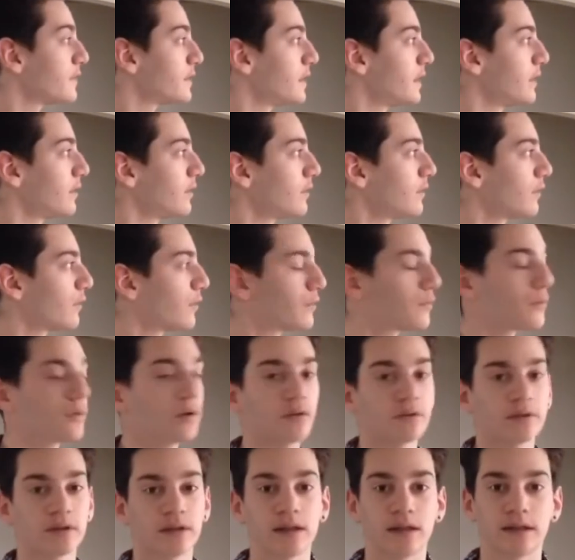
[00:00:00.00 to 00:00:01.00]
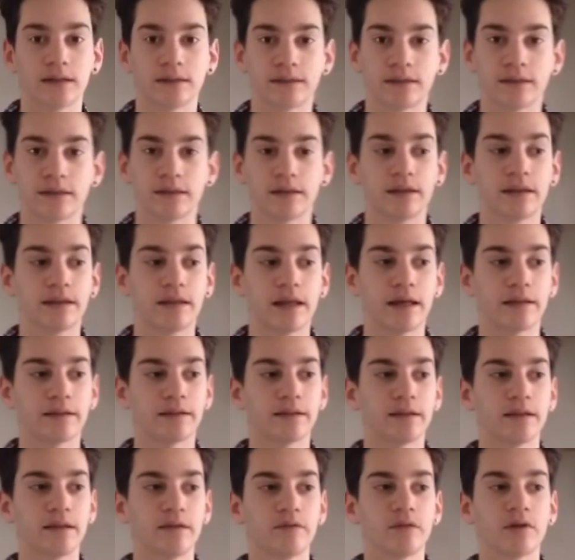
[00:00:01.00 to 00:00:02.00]
seen throughout the lesson that the
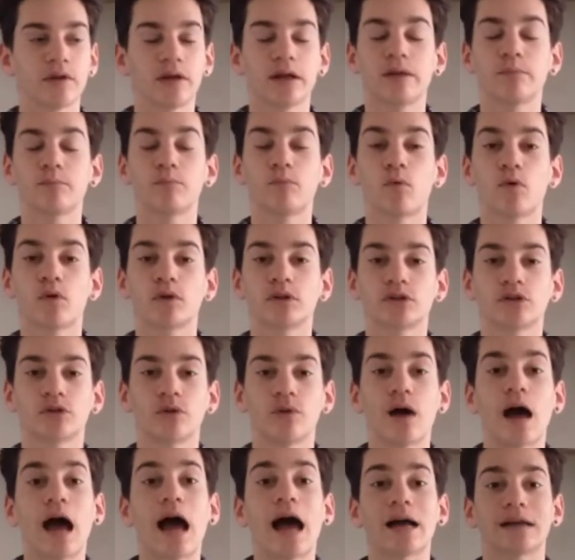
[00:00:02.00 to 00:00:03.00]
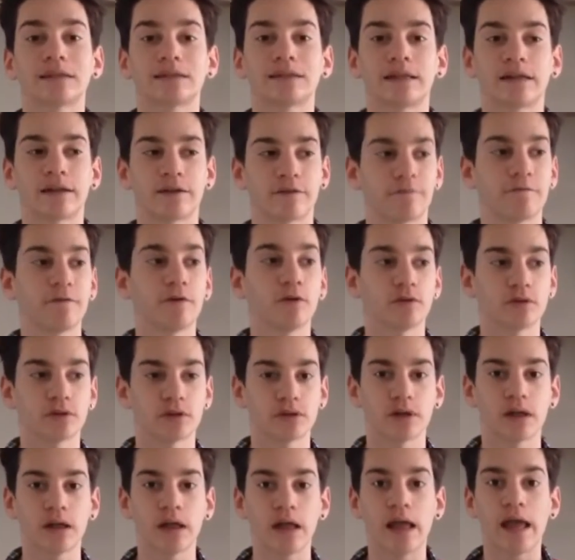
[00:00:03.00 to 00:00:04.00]
liver more so acts like a
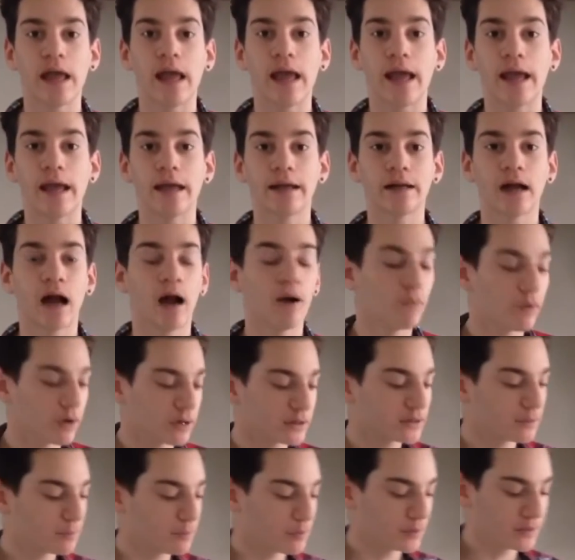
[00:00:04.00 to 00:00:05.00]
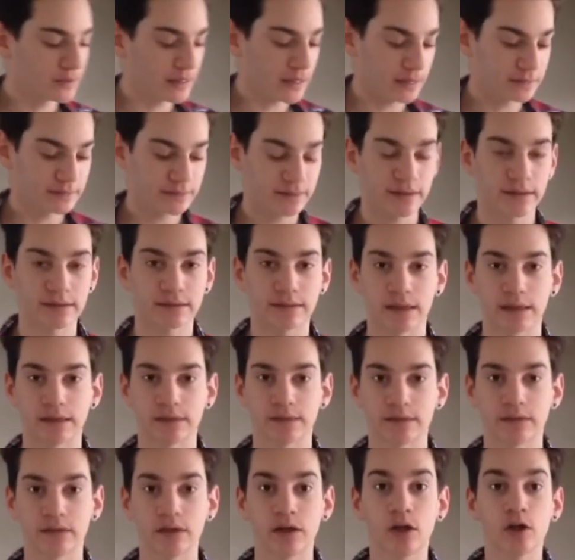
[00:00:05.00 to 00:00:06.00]
filter, and I want to put that to the
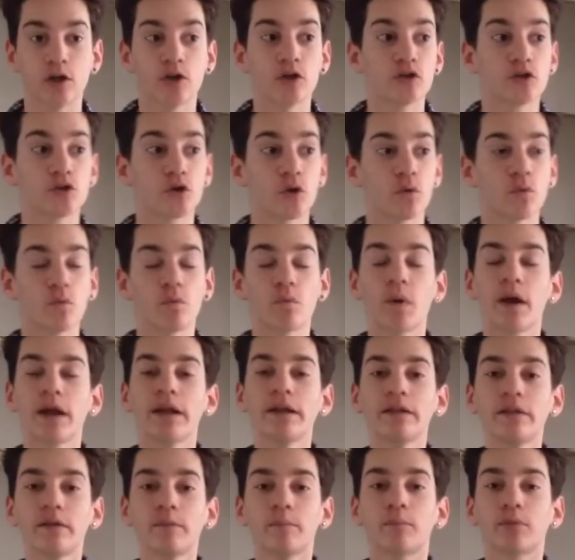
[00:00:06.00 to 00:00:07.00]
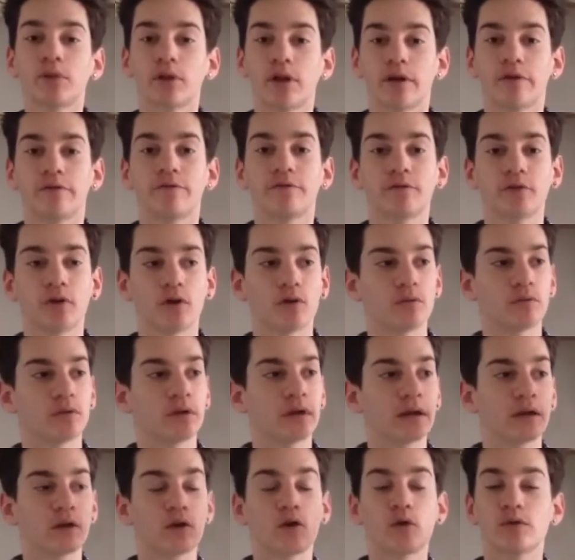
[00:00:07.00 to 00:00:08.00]
test. So when blood flow
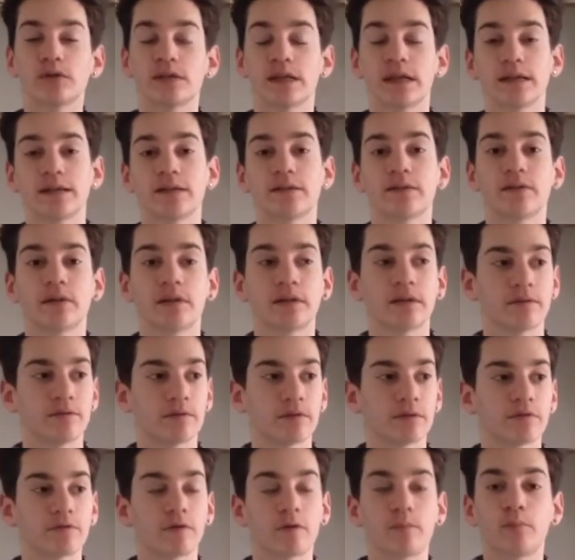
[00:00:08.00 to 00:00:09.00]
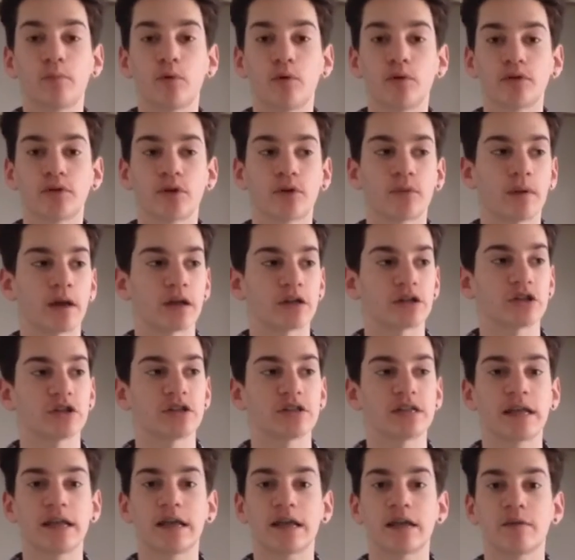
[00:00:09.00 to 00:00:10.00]
goes into the liver from both
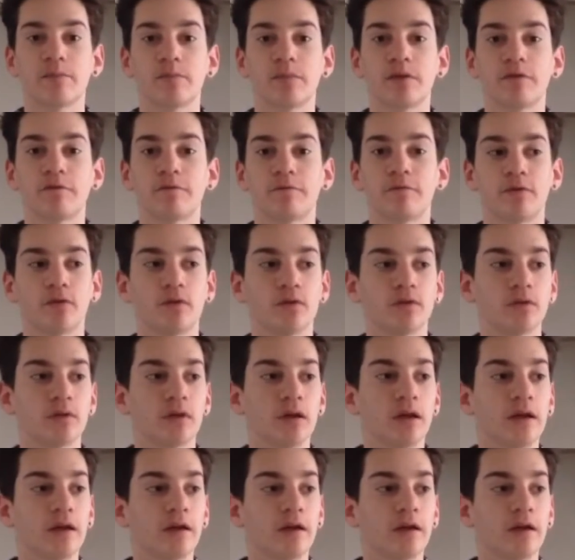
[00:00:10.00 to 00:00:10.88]
directions, it can be filled